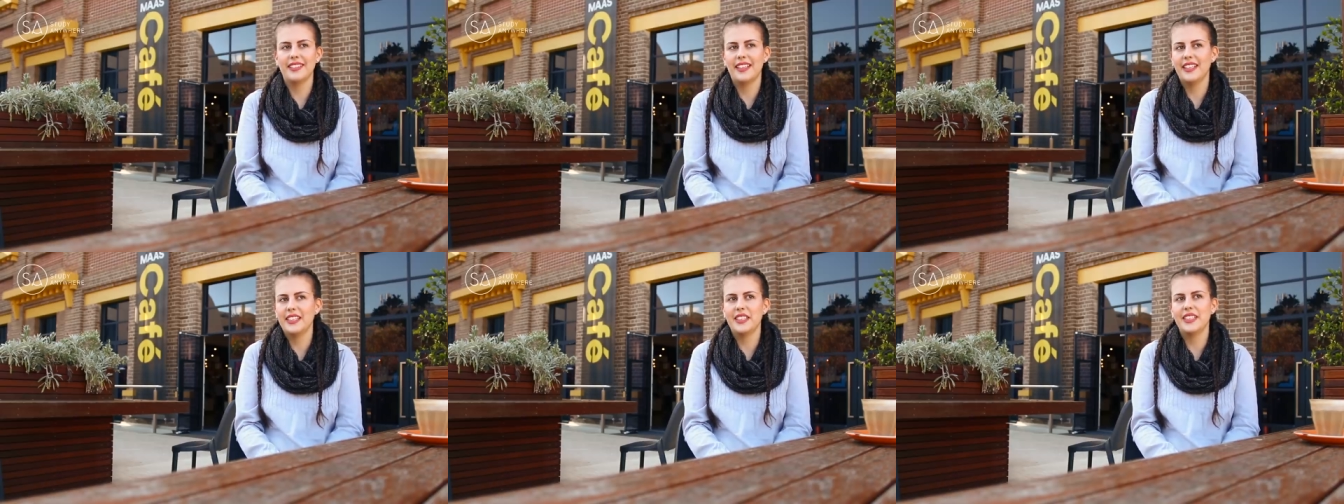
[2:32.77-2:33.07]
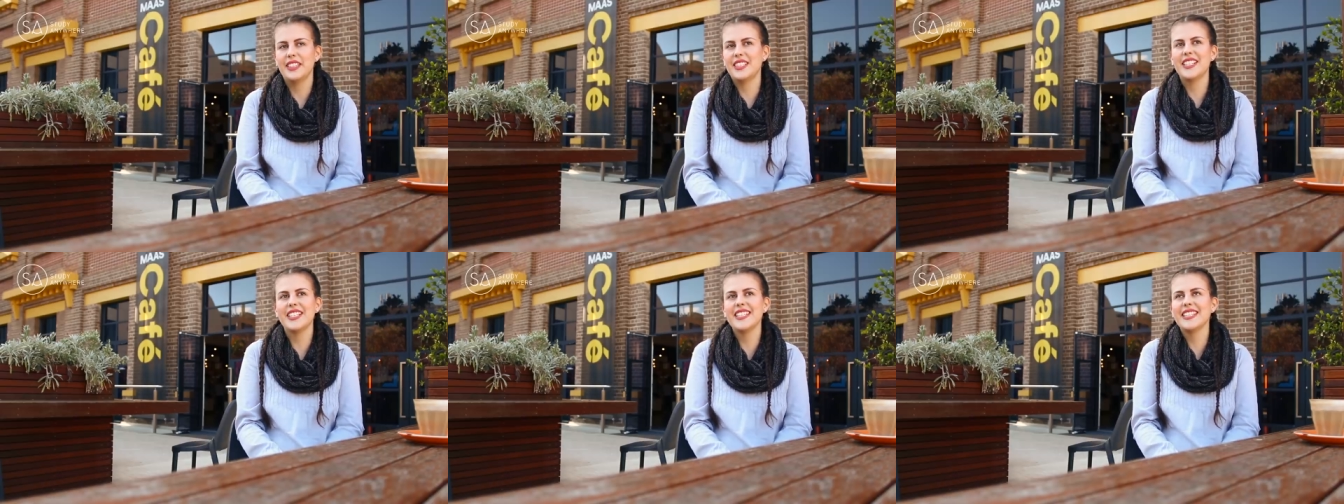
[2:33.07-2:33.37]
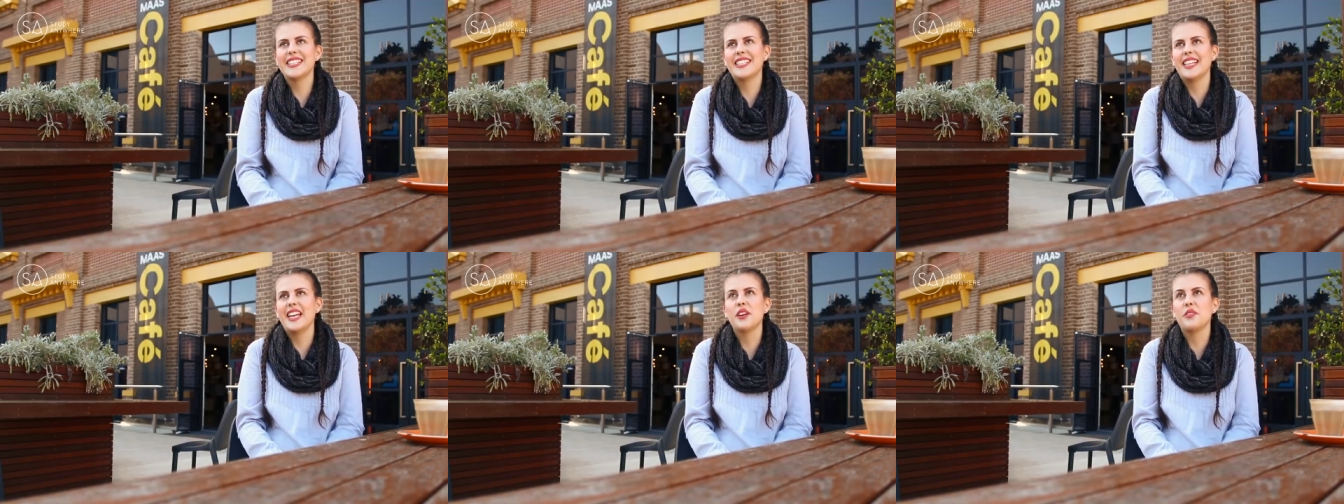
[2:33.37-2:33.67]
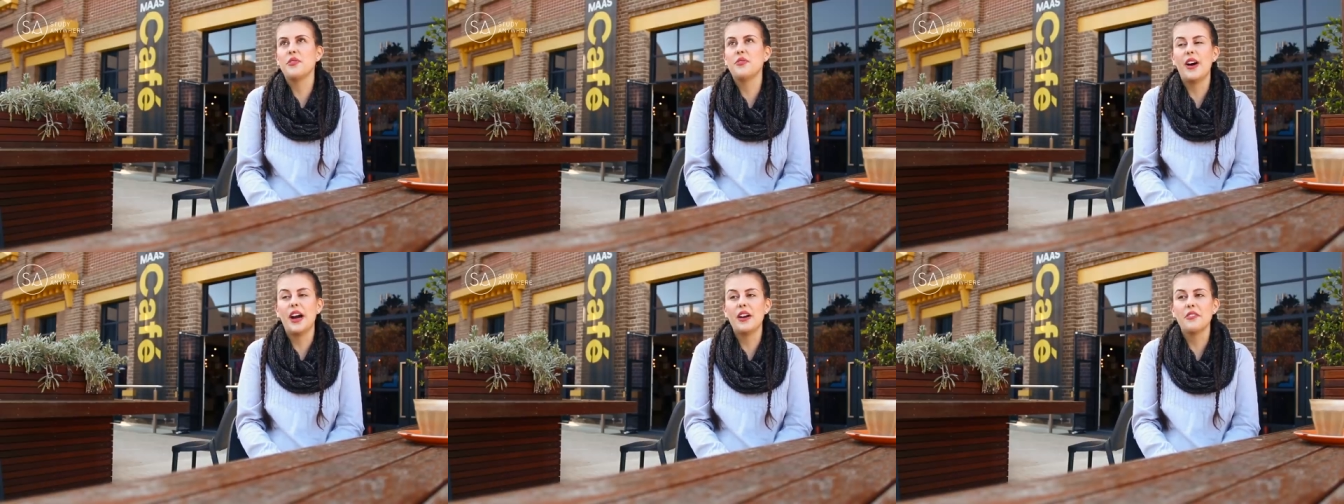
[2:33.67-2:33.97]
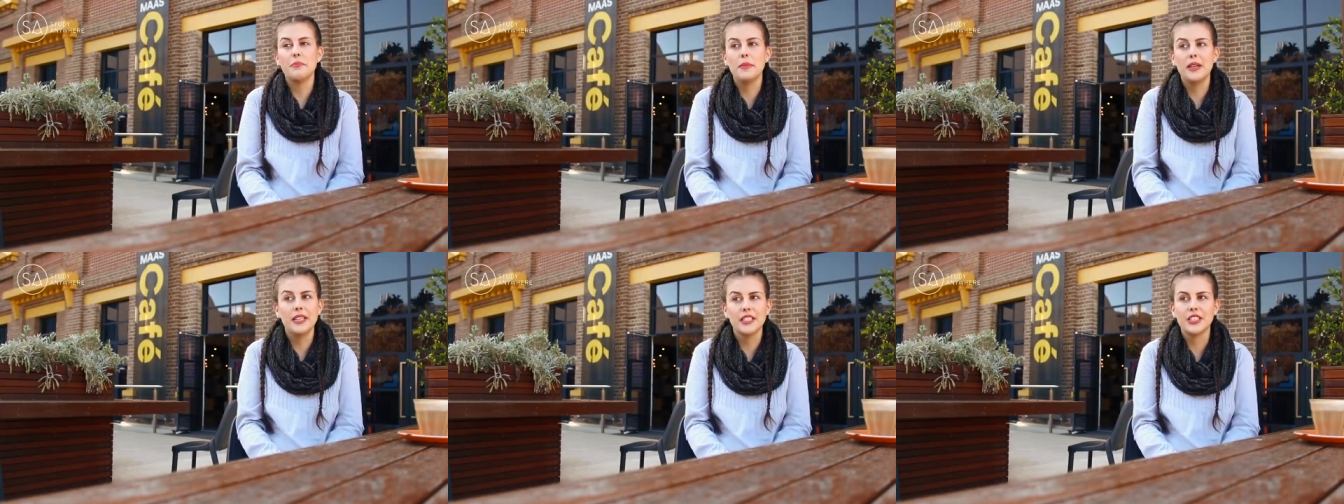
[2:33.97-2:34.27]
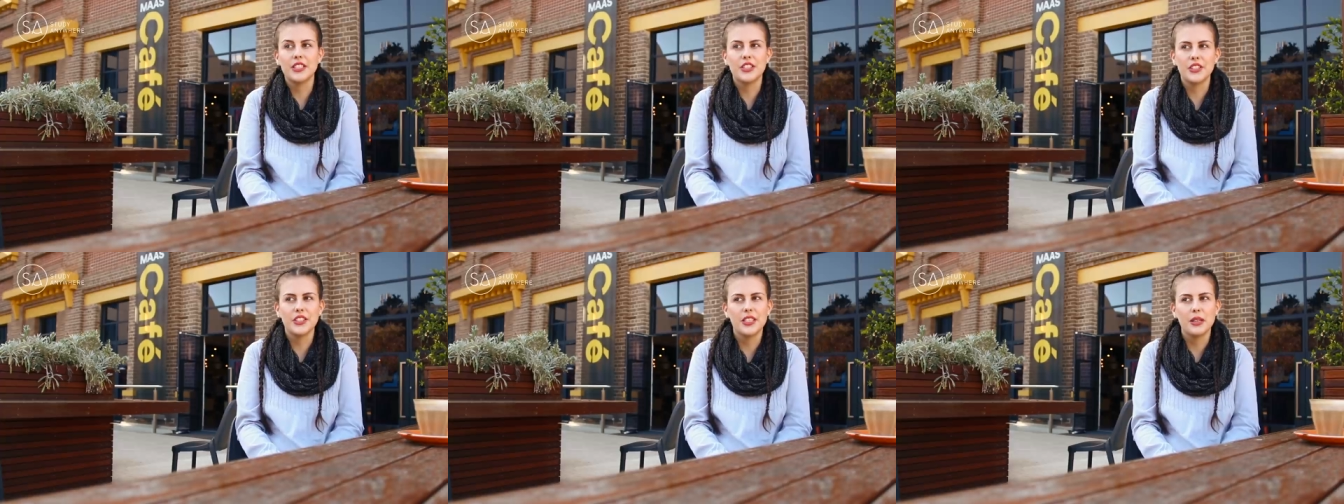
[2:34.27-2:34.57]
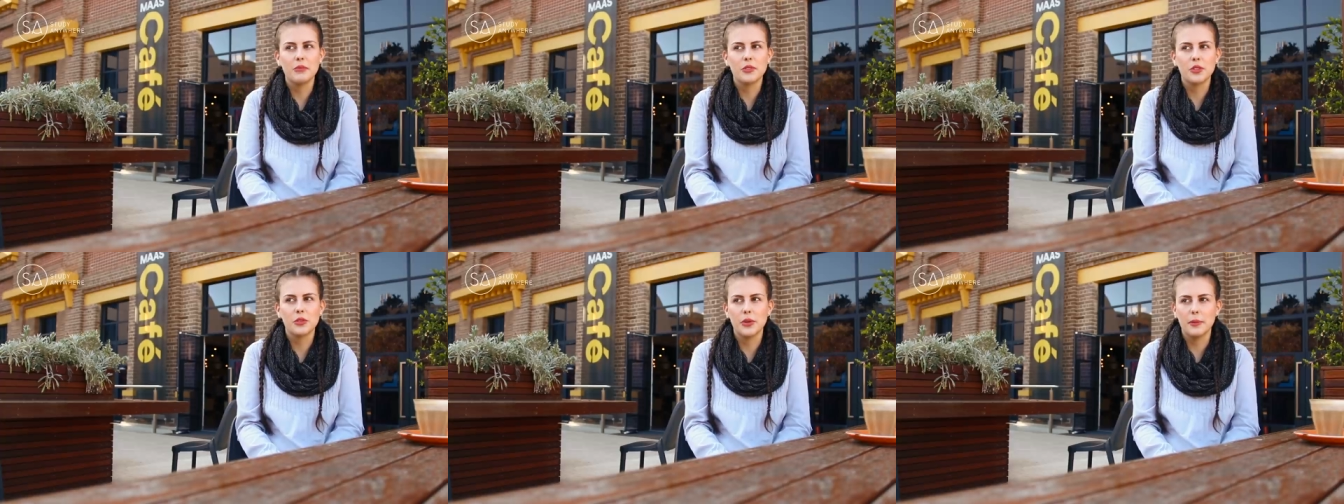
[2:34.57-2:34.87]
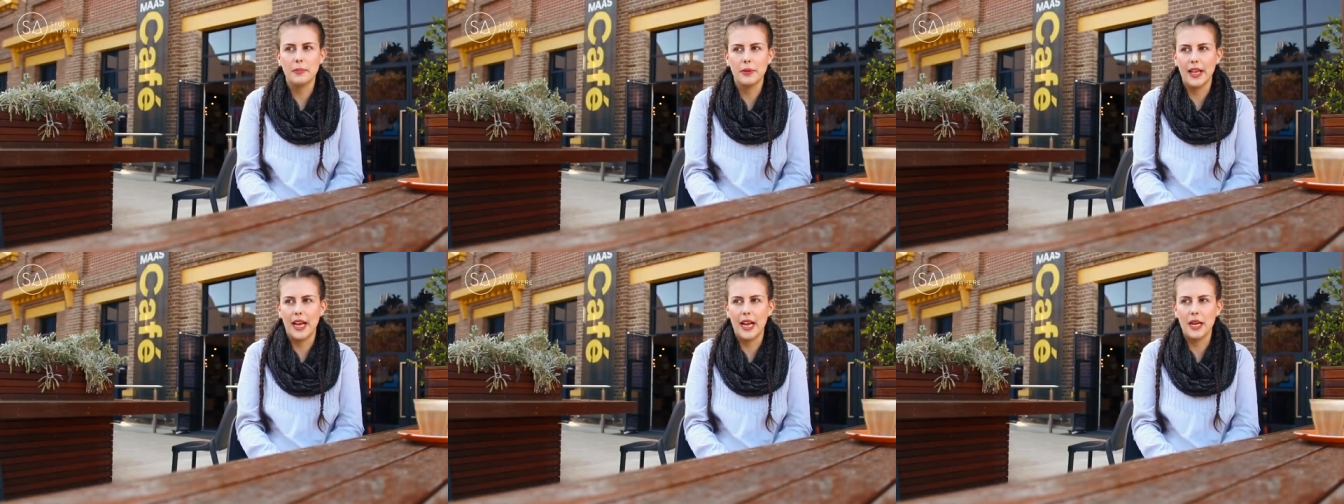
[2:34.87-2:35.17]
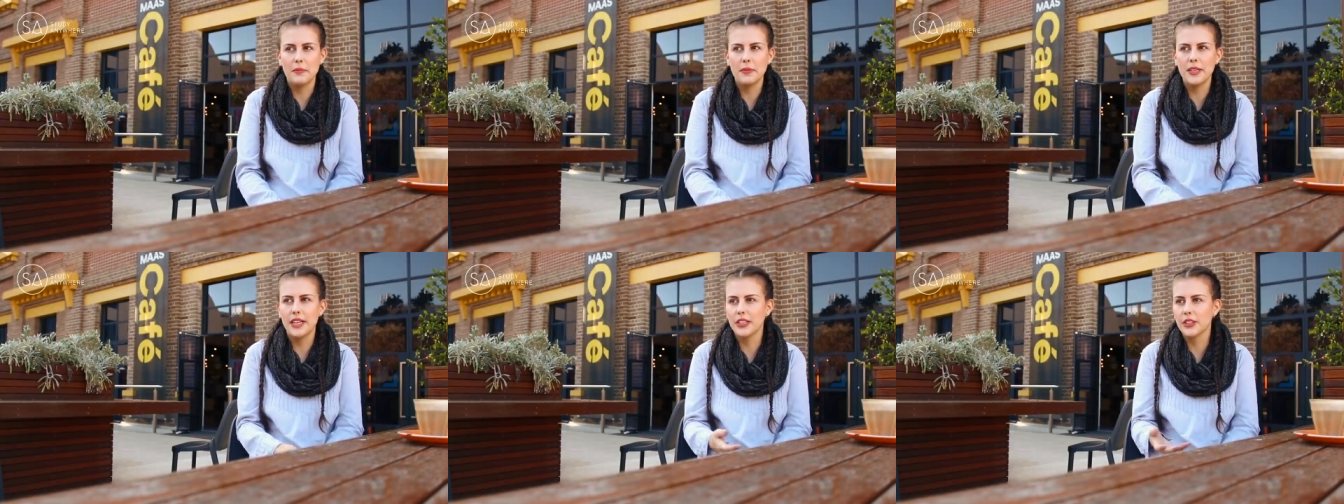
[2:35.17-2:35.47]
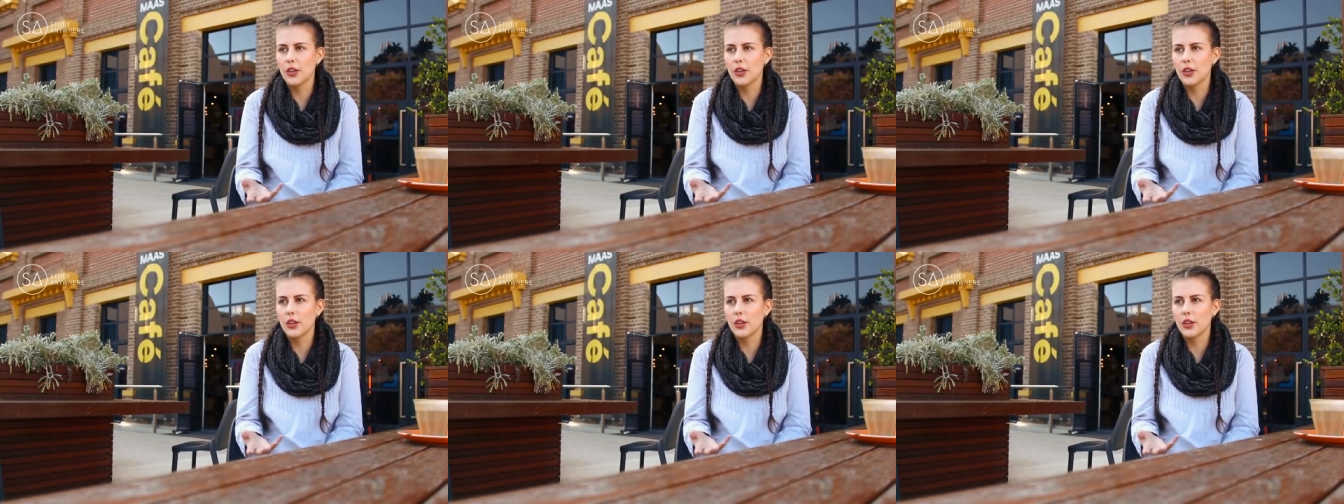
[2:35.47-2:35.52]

it didn't take five minutes to them to reply me